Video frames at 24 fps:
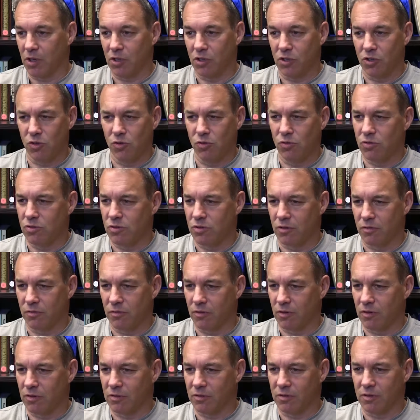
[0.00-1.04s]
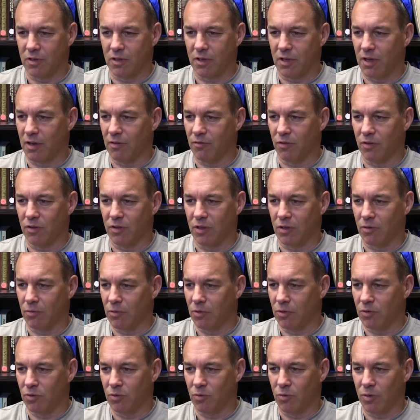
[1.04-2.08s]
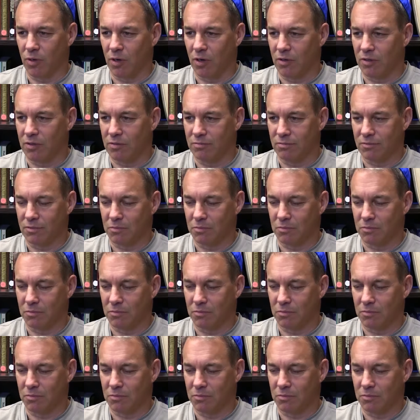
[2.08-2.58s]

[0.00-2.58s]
a huge difference to everything we do in our